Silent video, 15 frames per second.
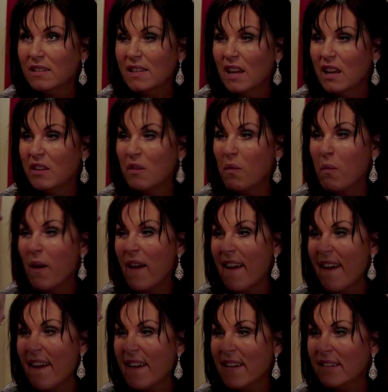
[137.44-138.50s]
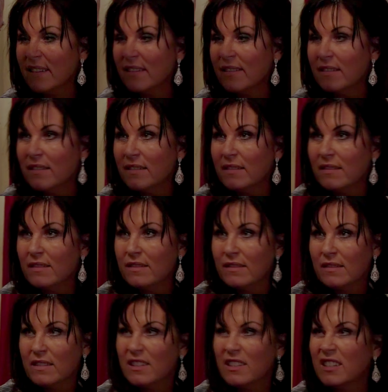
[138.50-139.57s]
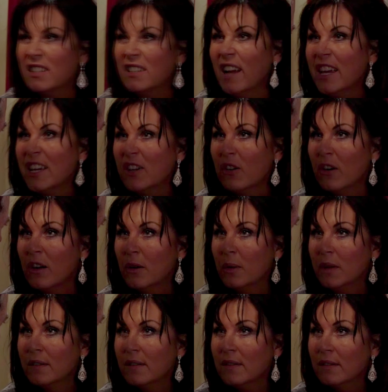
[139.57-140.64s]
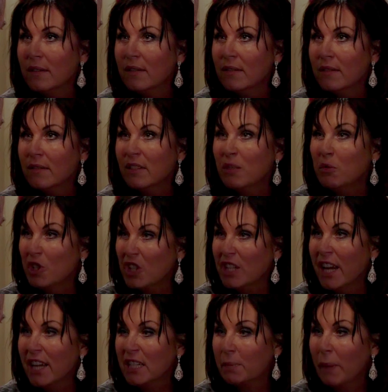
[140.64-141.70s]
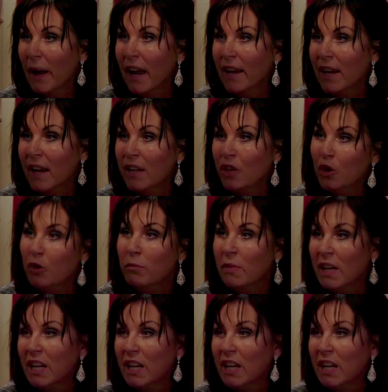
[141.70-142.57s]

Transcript: selling your ware, Snake oil. So what's your next plan, eh? You,